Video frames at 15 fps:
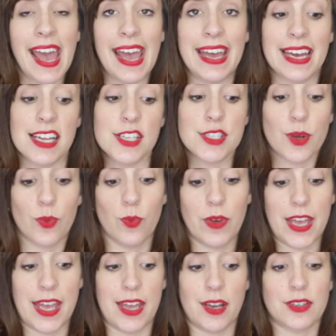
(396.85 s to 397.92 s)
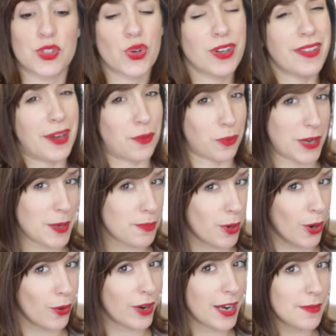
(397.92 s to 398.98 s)
and it sort of like
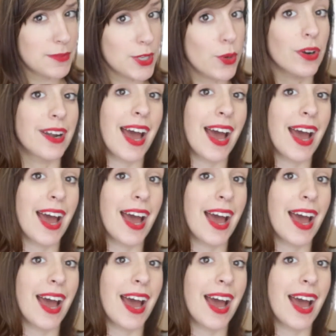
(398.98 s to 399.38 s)
reprograms you,